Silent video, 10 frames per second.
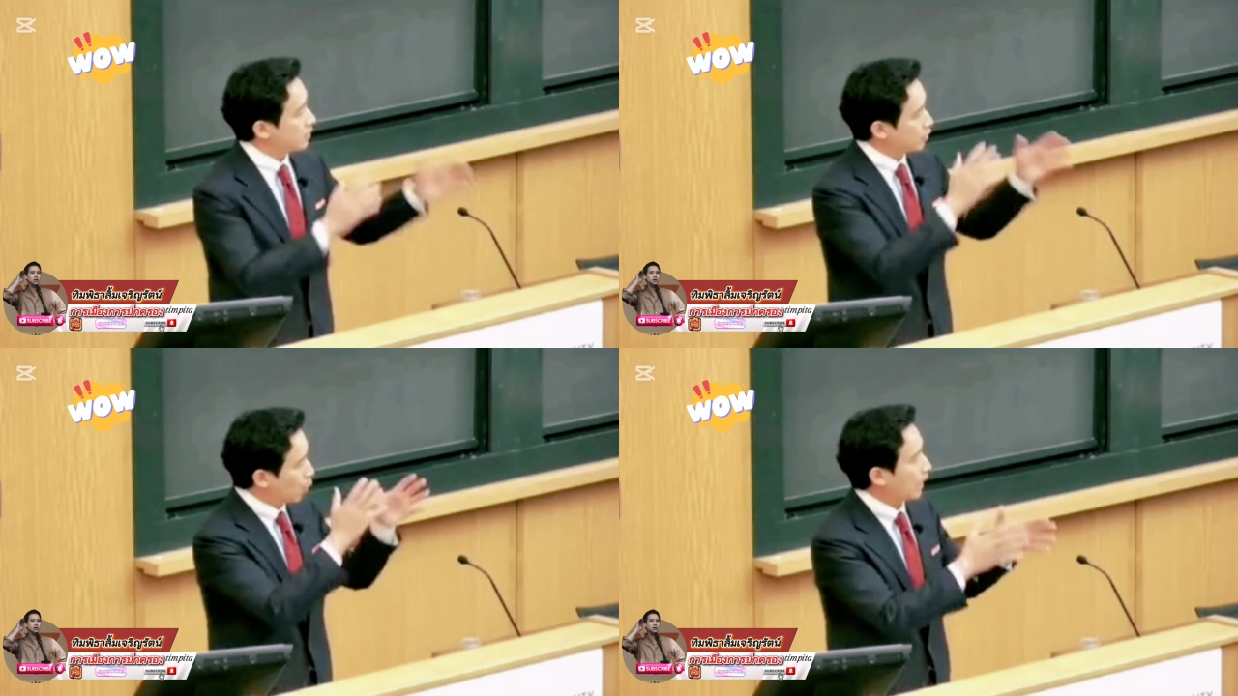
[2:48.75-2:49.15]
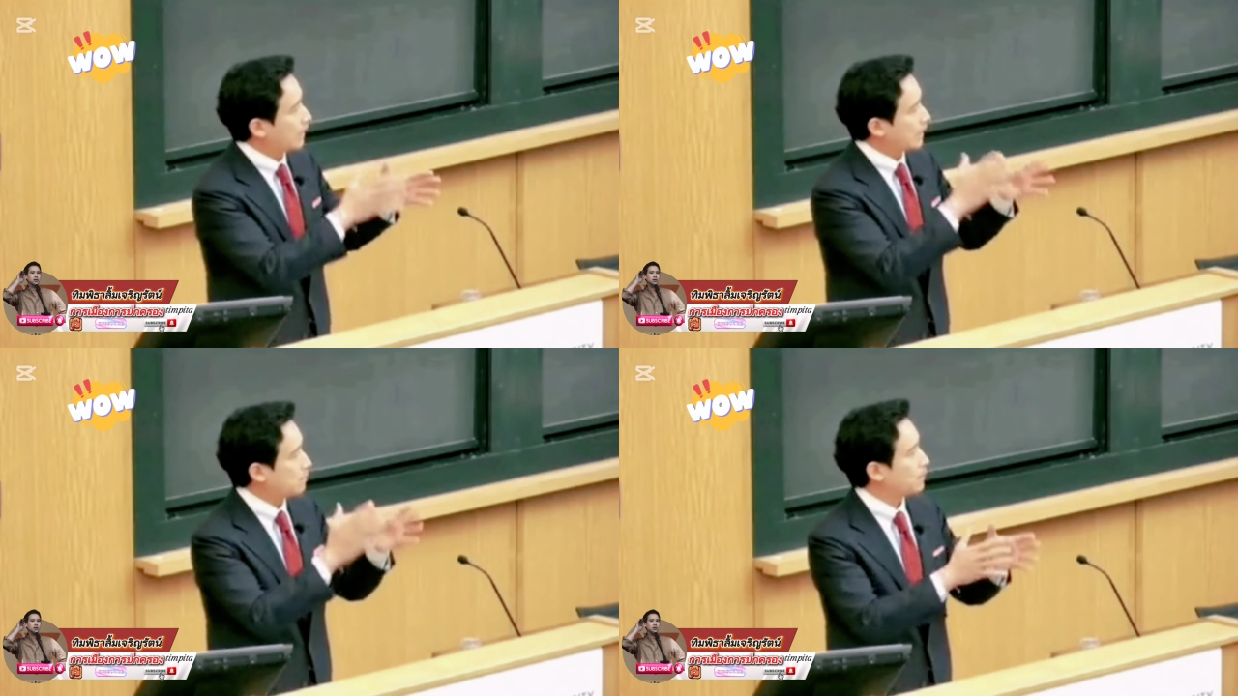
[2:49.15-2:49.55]
doing a
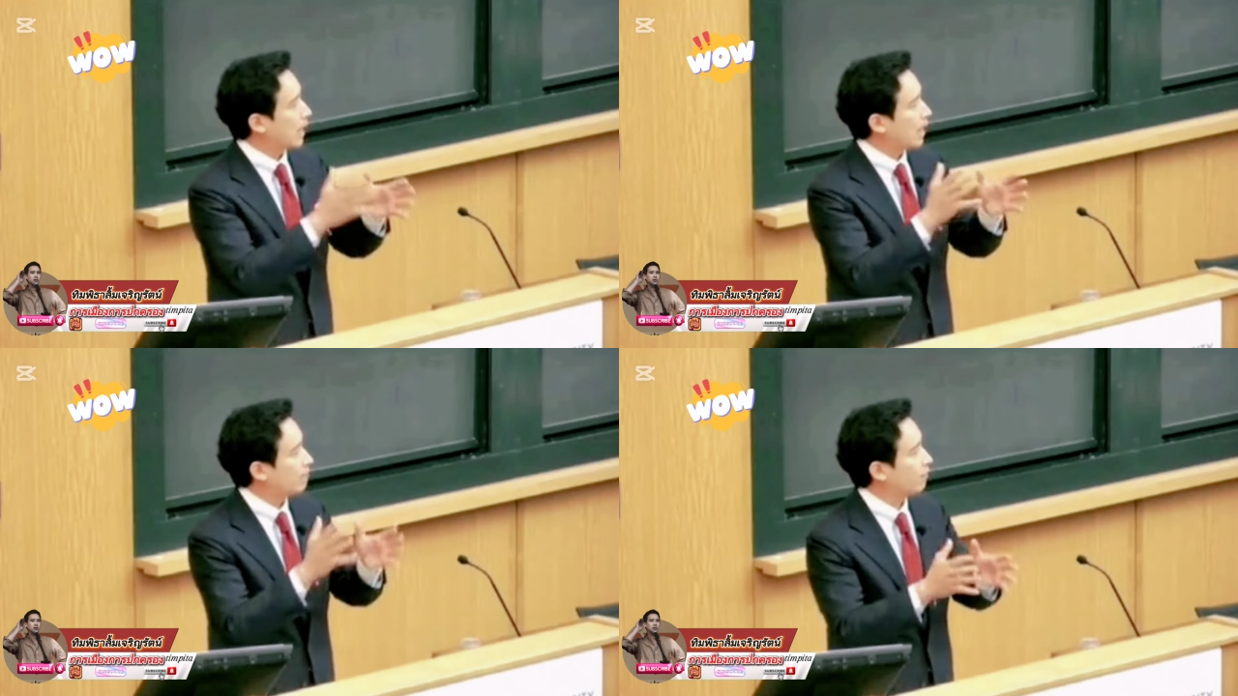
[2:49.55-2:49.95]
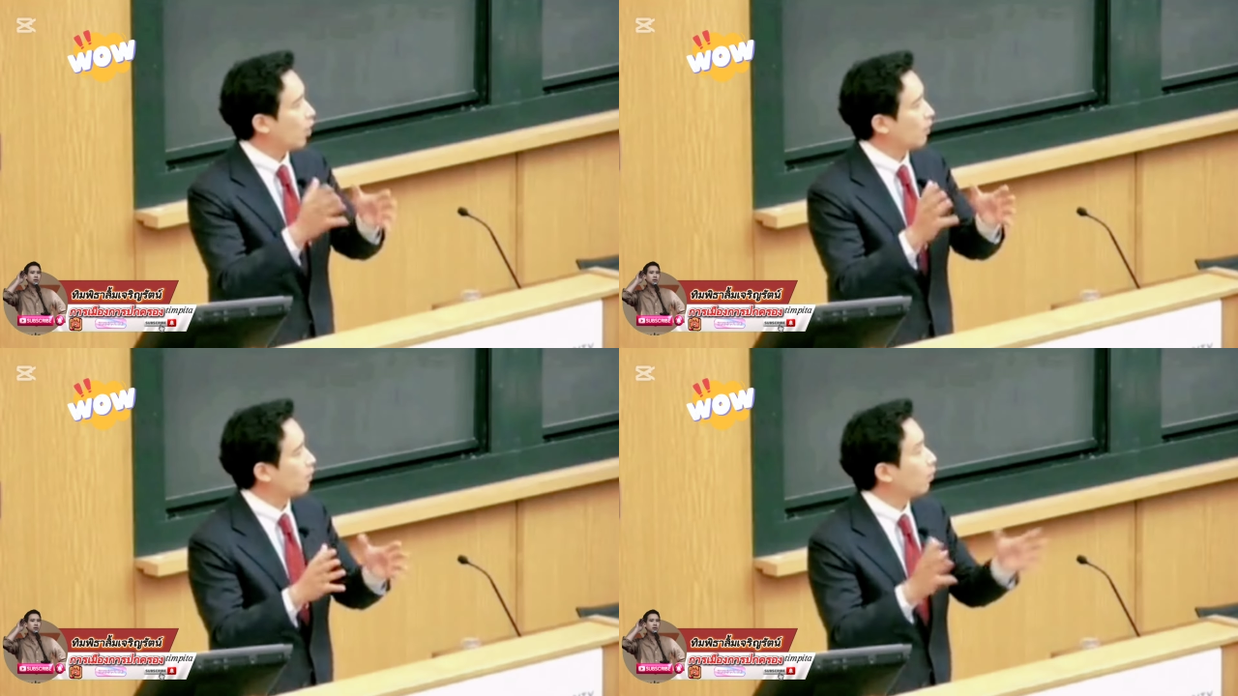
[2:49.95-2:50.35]
deep dive
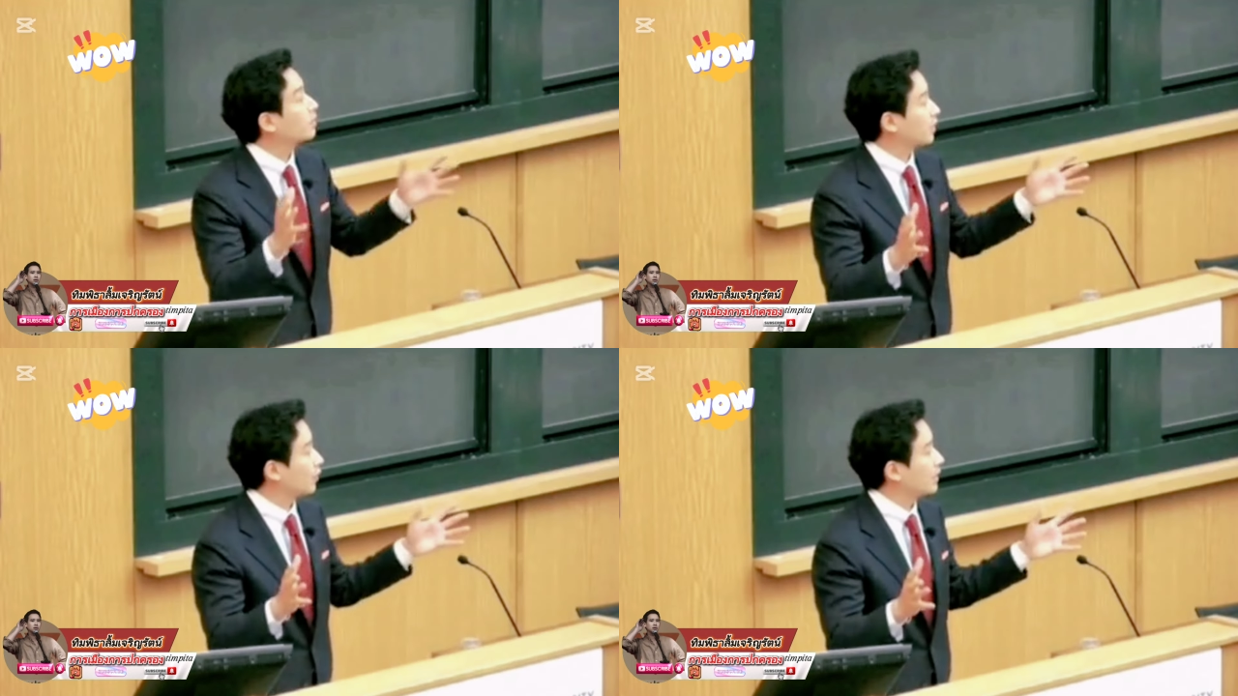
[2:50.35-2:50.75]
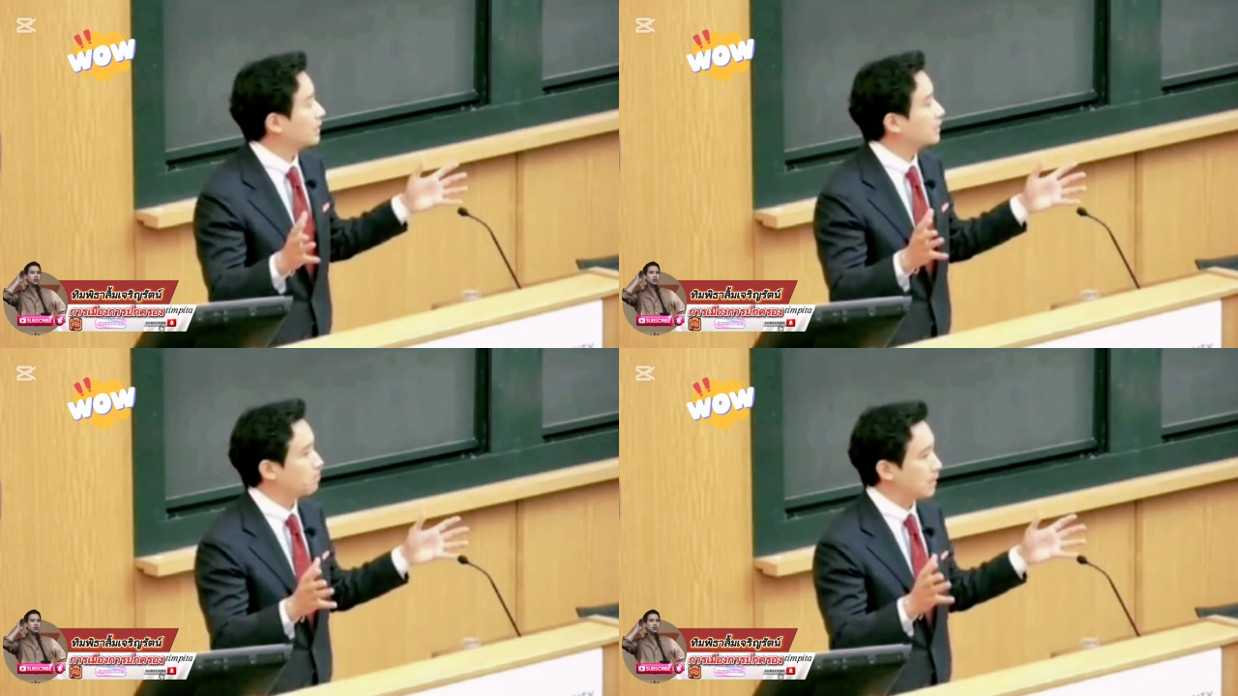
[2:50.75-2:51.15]
on what the
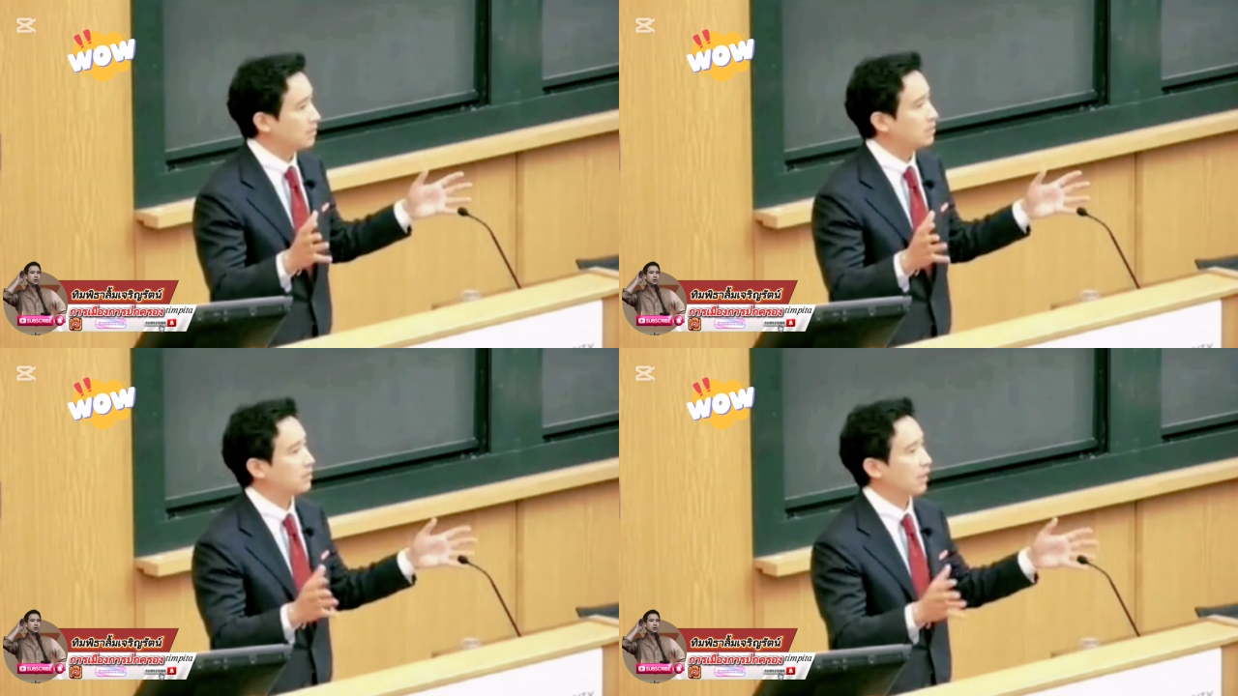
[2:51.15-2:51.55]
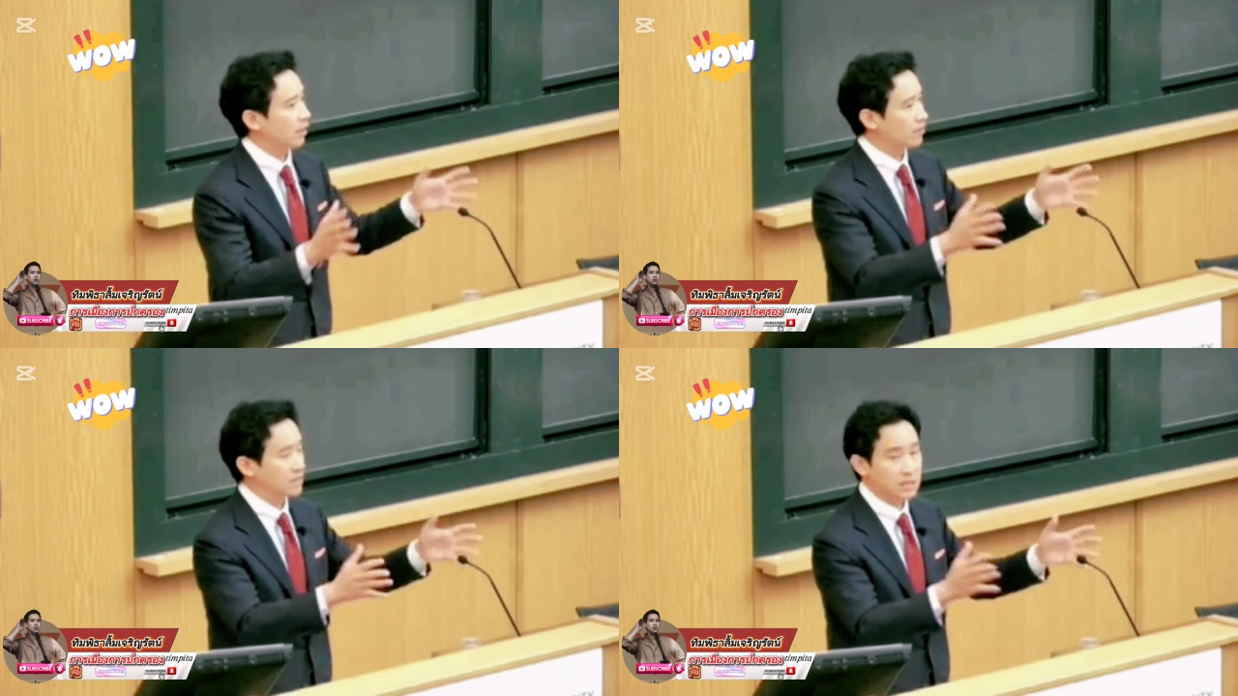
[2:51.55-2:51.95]
crisis means. And
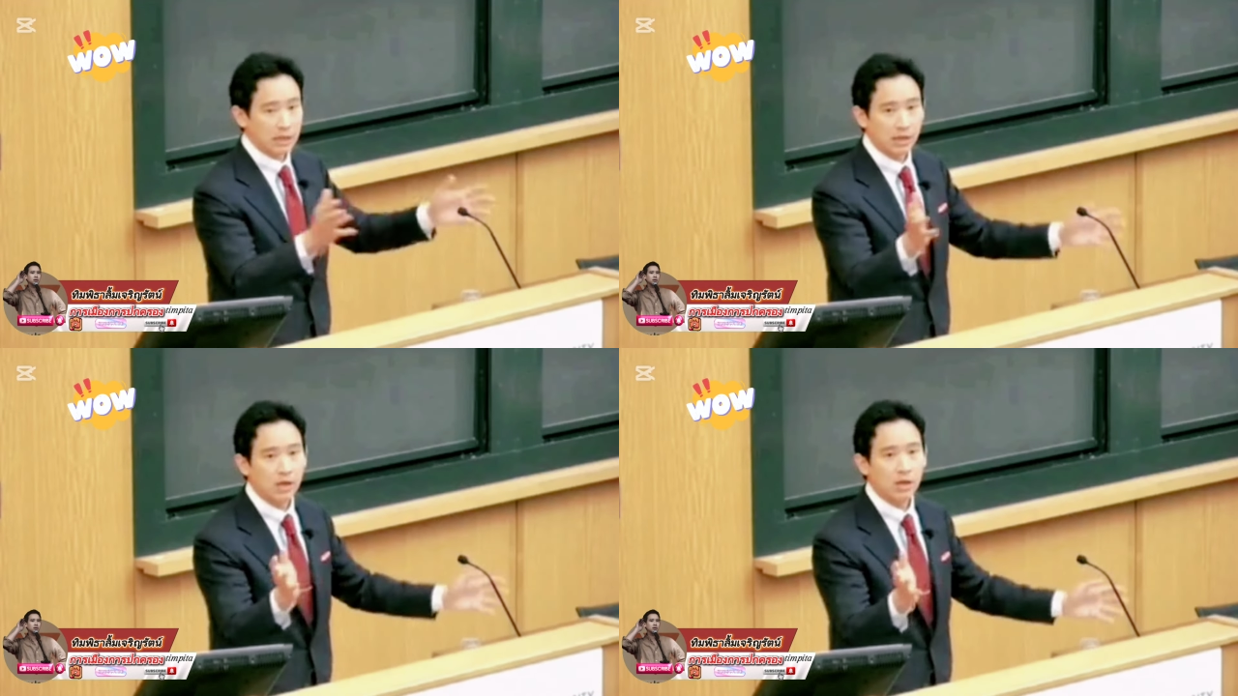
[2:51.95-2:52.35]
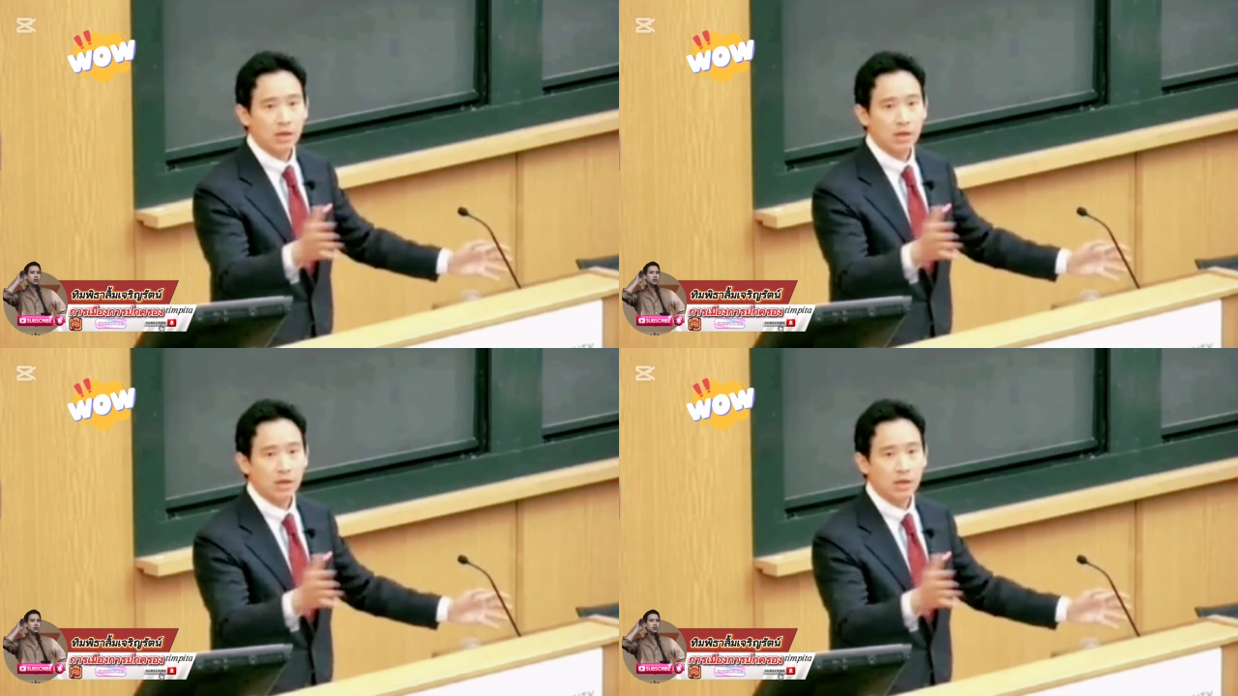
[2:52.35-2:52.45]
obviously,